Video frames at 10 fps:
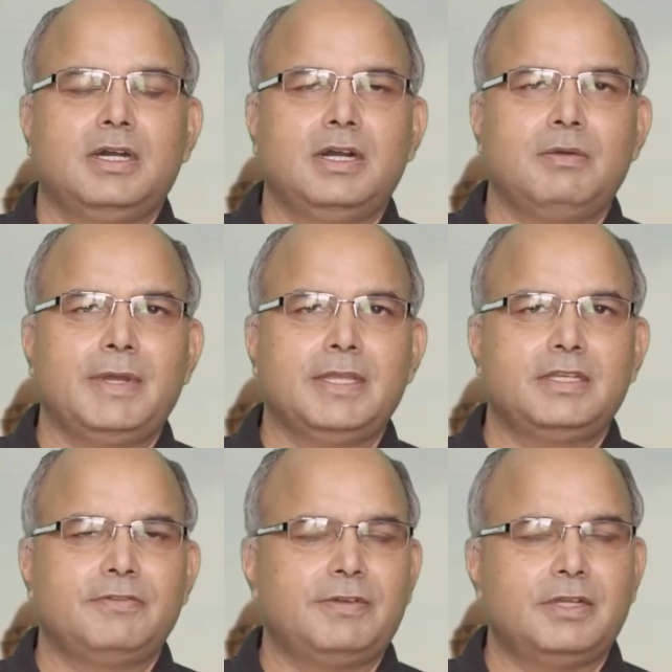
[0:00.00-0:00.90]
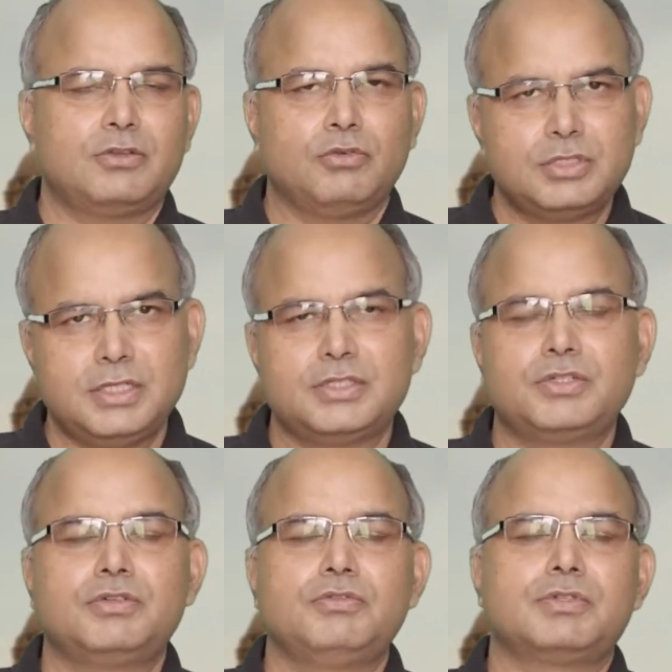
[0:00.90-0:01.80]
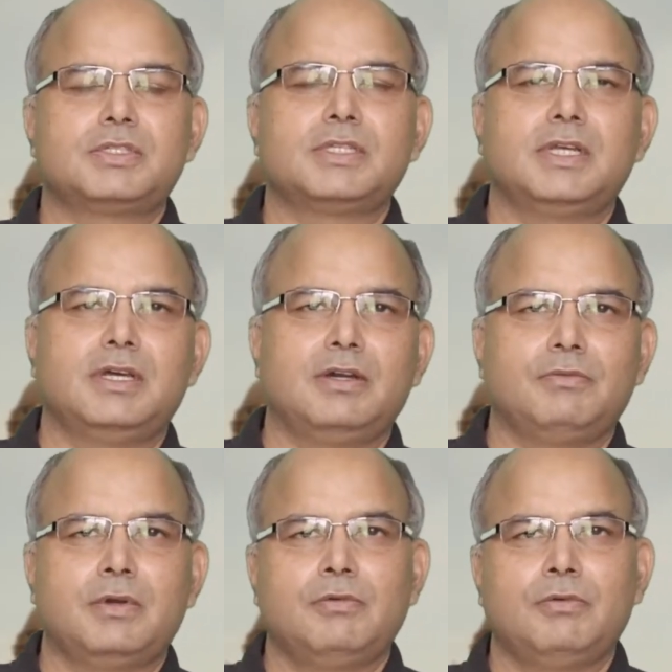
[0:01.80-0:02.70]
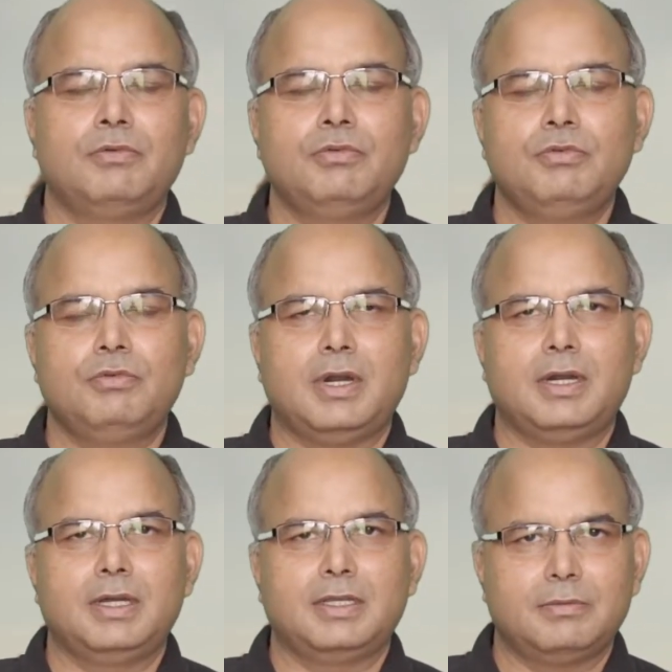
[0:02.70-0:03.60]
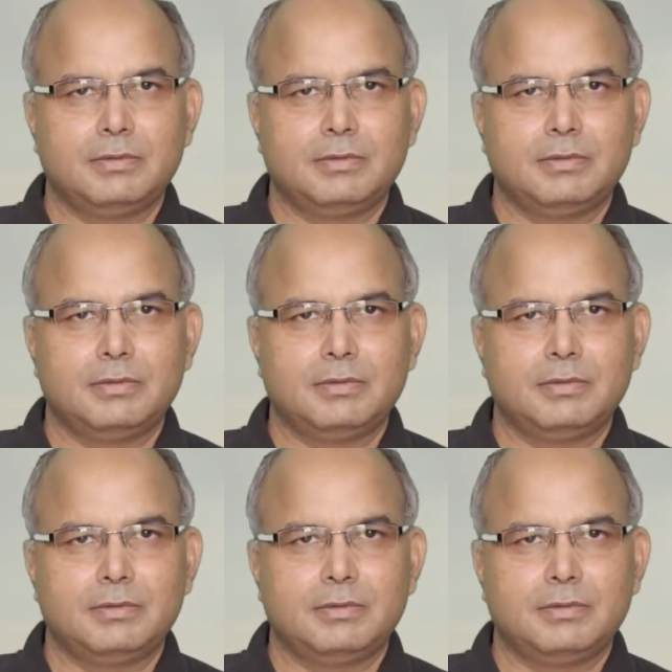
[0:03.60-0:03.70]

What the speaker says: by different coaching institutes who